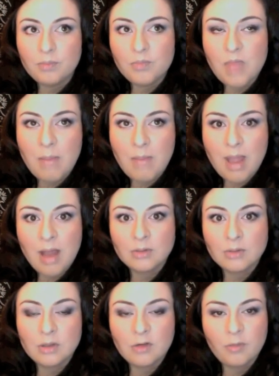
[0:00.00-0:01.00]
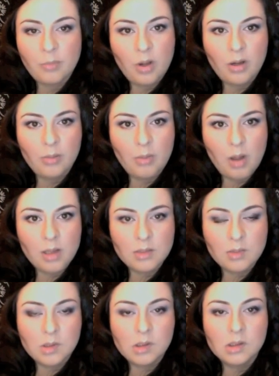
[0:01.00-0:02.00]
amount of product
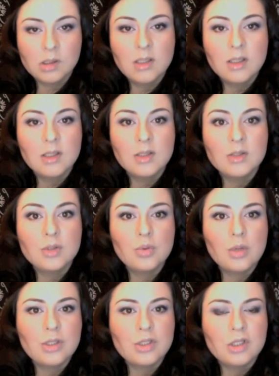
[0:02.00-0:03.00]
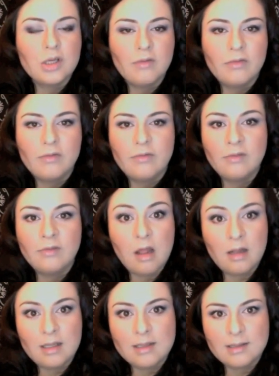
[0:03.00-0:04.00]
possible to achieve
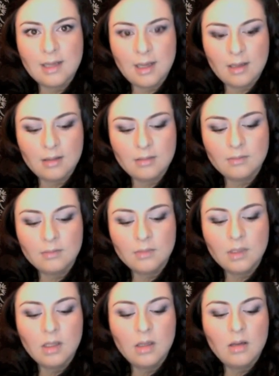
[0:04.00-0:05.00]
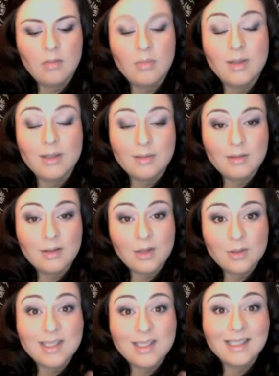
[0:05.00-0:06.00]
flawless skin. But
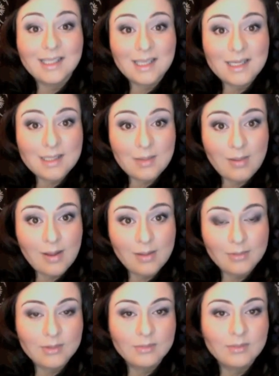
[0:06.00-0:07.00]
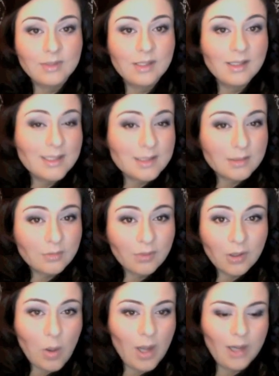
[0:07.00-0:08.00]
using the least amount, the least
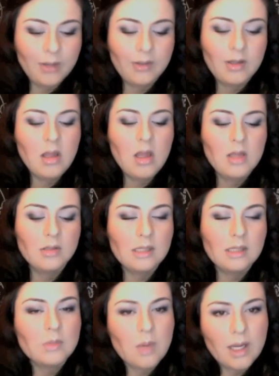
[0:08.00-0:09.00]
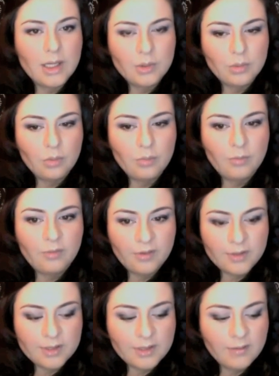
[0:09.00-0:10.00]
required. So that's why I do
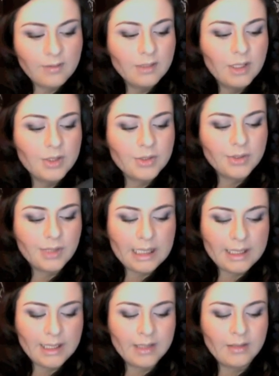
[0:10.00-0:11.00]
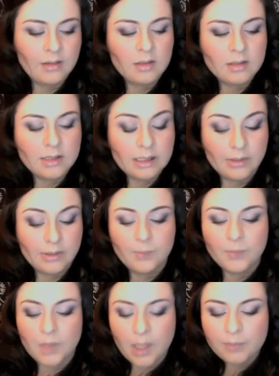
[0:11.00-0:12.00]
first the foundation and then the concealer.
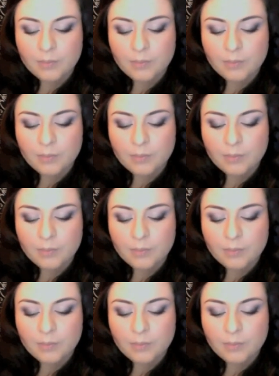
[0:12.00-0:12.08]
Okay,